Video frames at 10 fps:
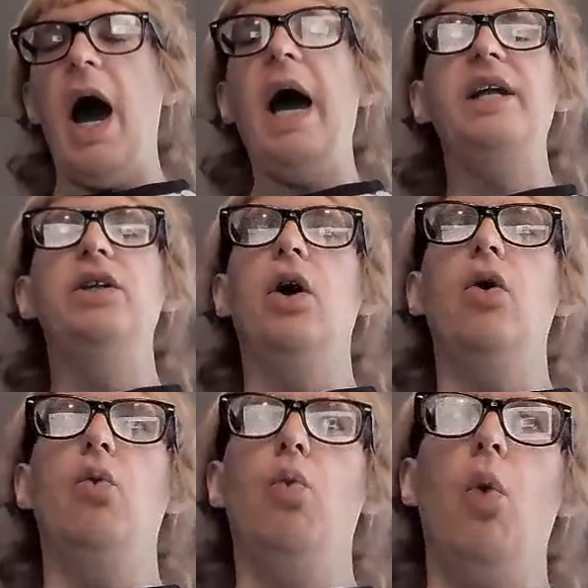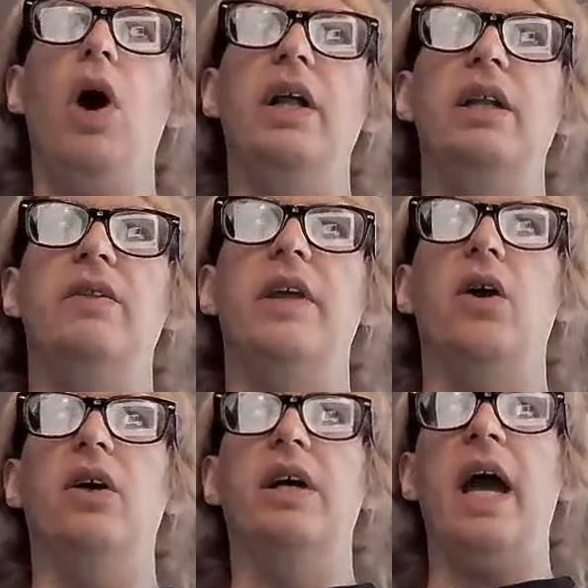I don't want
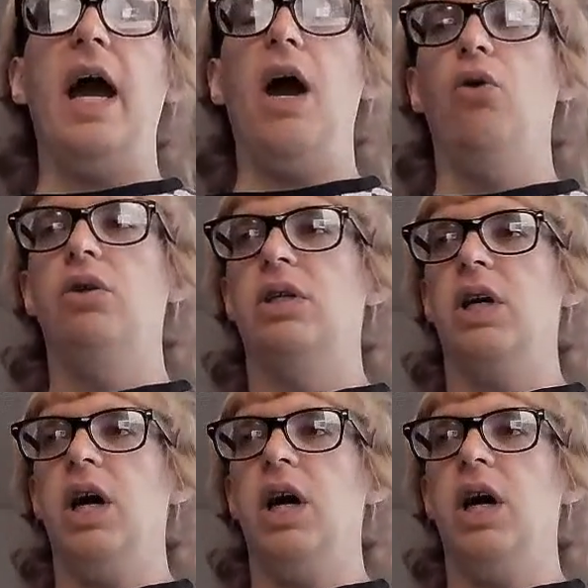their account.